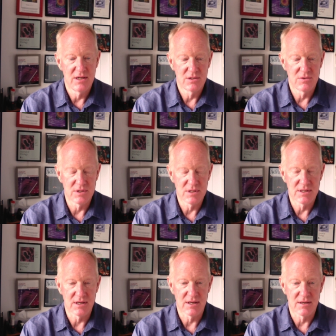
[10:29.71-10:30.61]
So
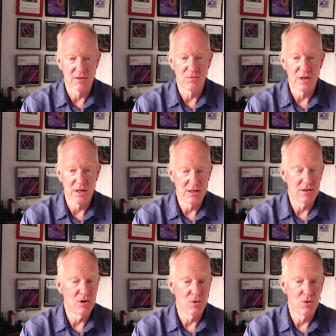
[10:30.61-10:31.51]
it's uh, we need
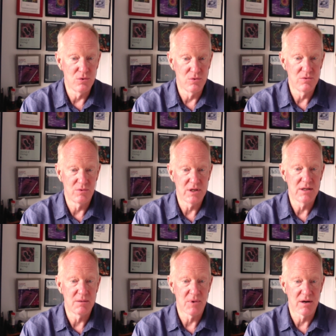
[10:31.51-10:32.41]
to know who we
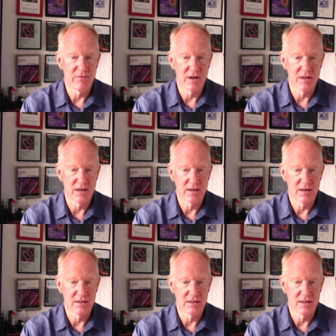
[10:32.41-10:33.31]
need to modify in that
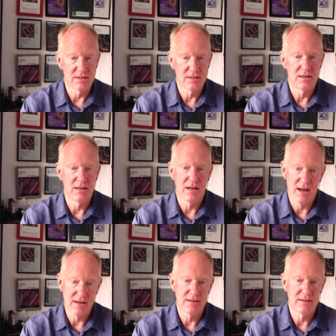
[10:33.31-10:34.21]
context, and
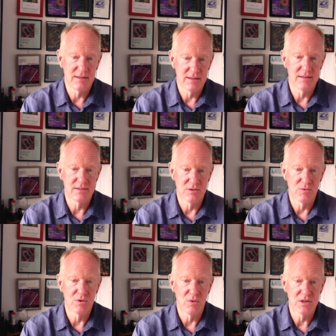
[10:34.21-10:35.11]
that is the
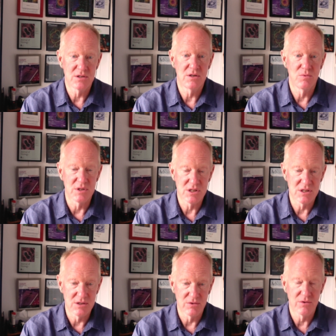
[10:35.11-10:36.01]
real question. We
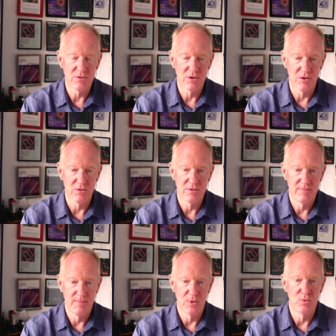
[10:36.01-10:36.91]
still don't know
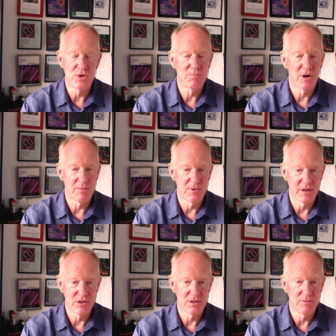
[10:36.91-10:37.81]
which
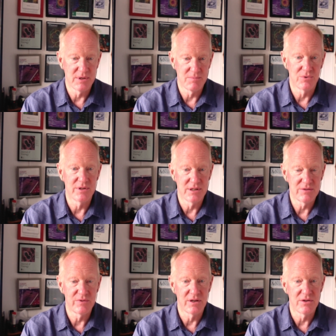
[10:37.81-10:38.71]
population of people in
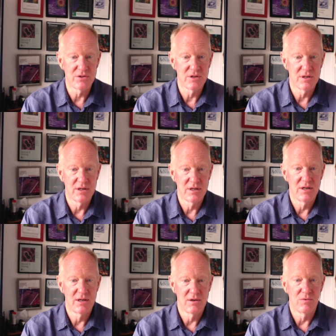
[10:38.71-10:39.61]
this village
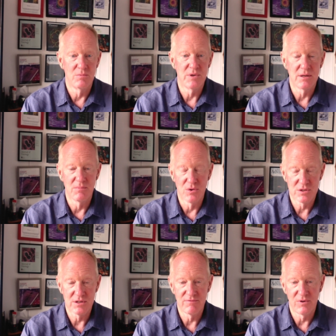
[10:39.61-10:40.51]
will be the
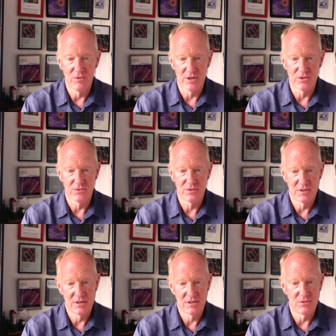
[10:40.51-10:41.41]
most influential
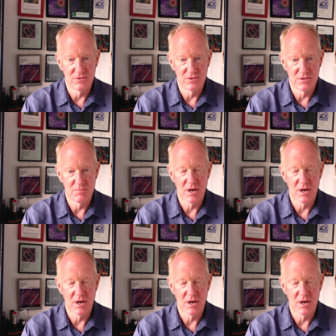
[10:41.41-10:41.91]
to to